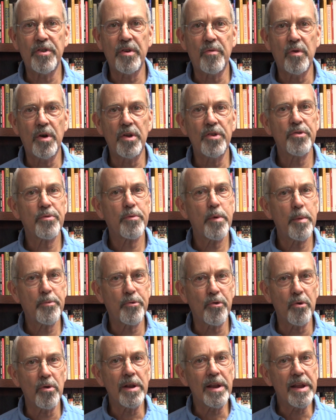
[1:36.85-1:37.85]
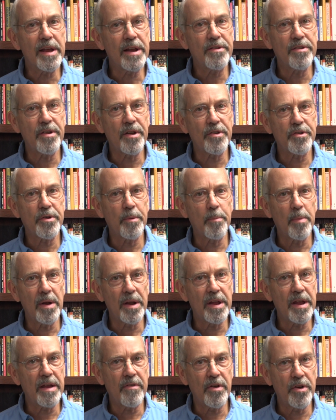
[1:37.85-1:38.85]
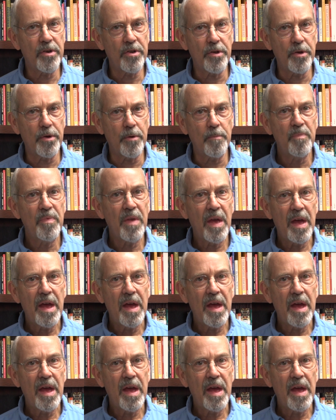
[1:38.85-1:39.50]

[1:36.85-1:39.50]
of what Scripture leads us to believe and do,